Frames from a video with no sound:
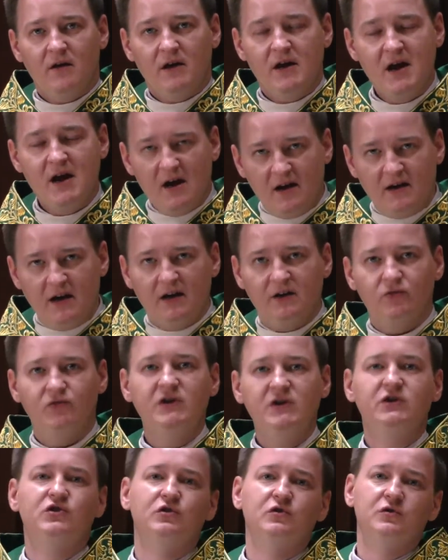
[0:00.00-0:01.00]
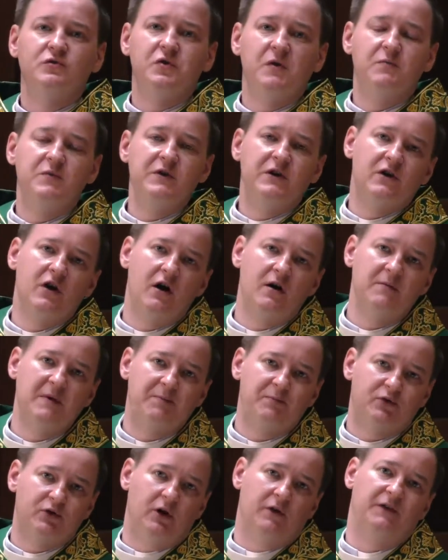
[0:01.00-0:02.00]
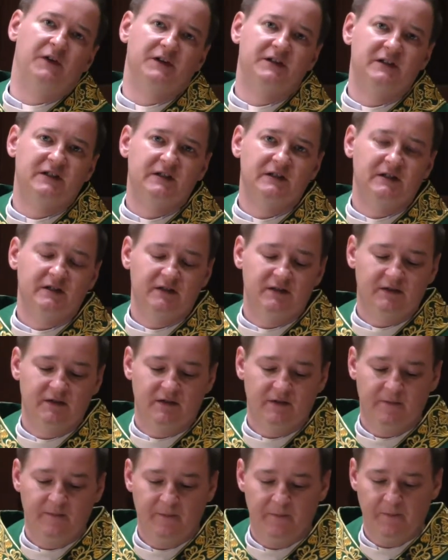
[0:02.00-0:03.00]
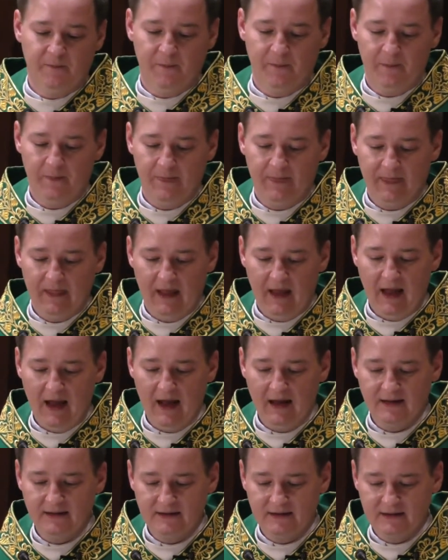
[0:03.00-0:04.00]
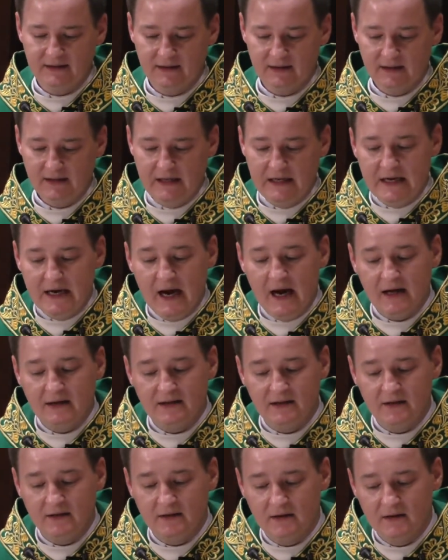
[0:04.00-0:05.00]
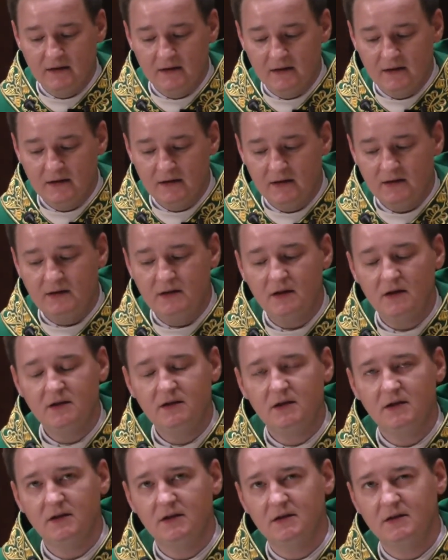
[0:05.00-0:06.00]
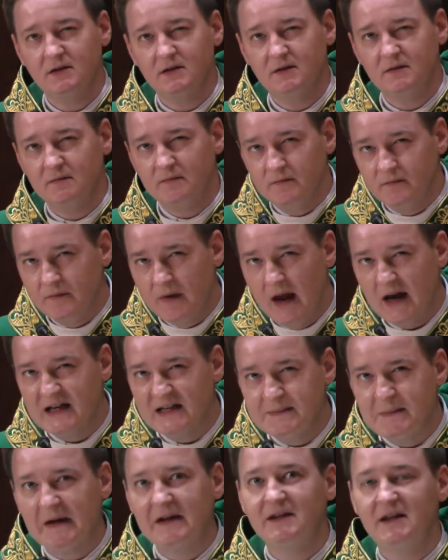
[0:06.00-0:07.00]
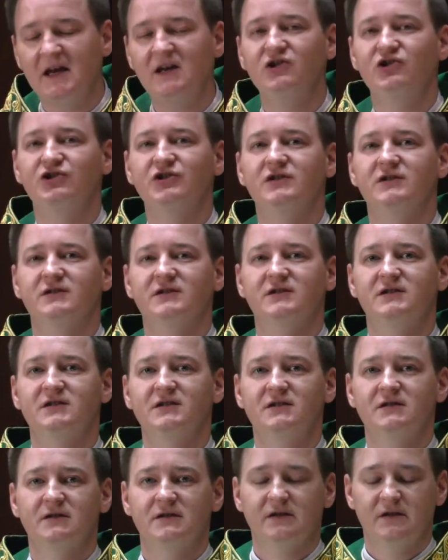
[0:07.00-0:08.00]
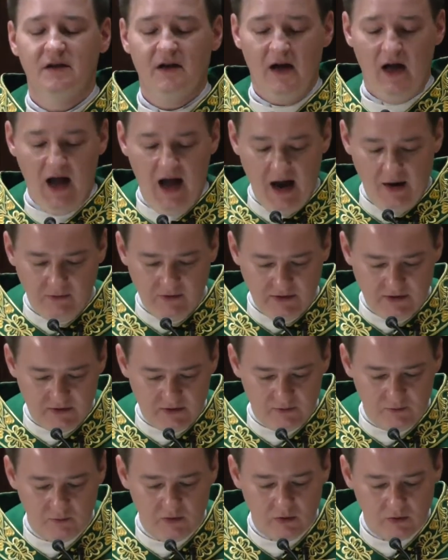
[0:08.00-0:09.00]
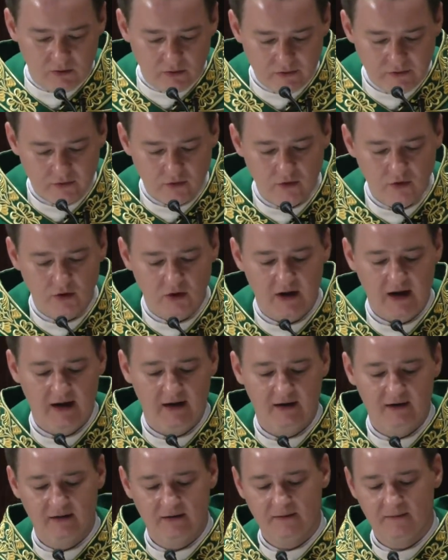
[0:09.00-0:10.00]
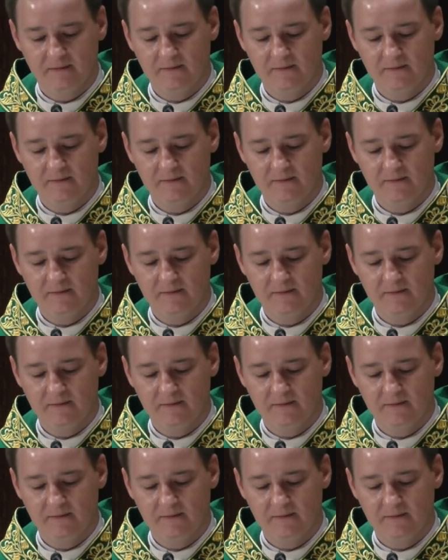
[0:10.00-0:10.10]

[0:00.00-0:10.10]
He had agreed to become a prophet, and he had certain expectations how it will look like.